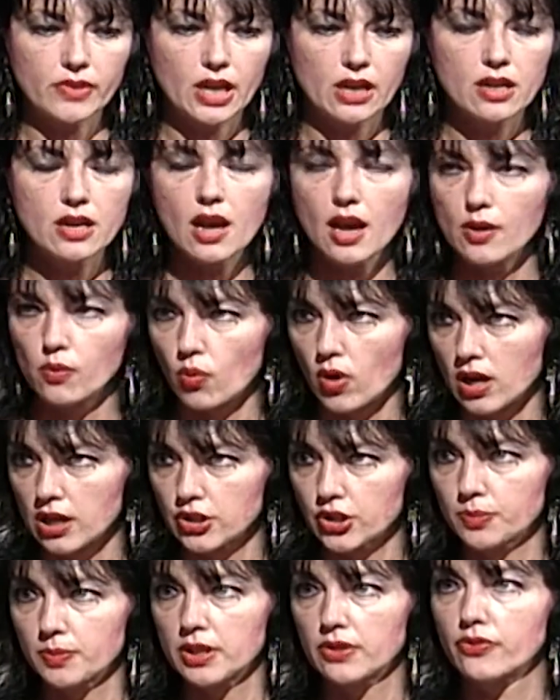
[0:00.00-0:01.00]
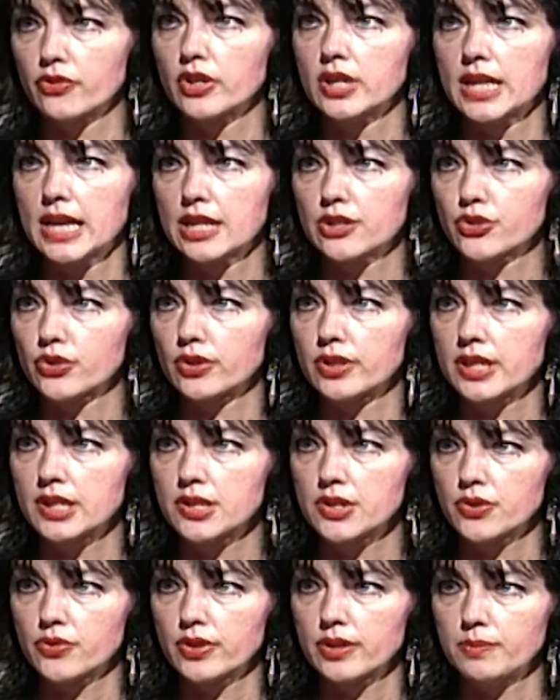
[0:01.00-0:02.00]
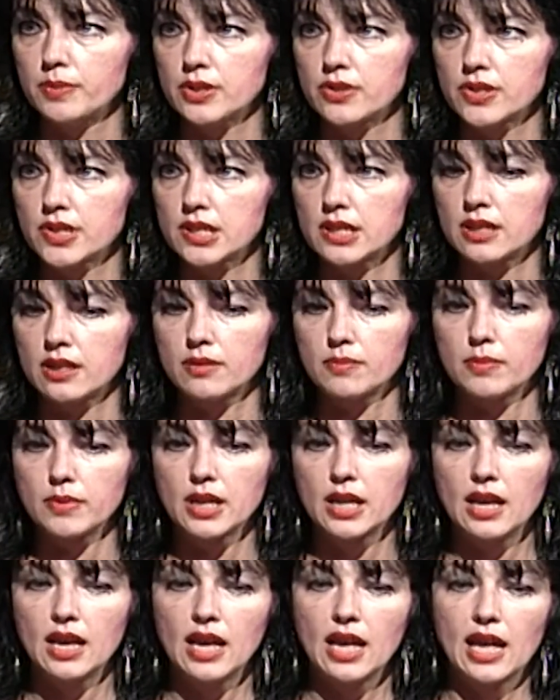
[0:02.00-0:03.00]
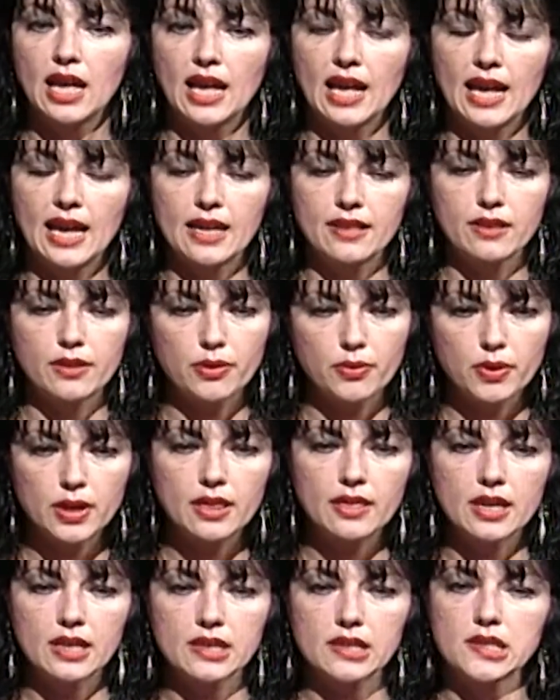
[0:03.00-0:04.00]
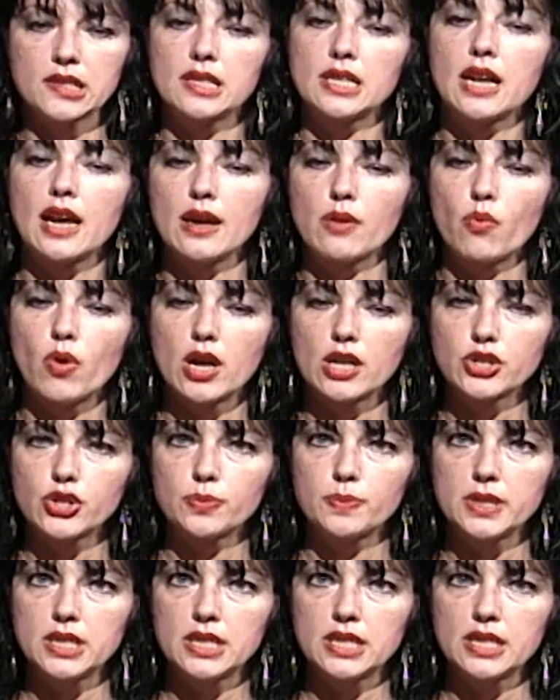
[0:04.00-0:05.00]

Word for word: night watchman for a natural history mm -hmm. museum and the three things the night watchman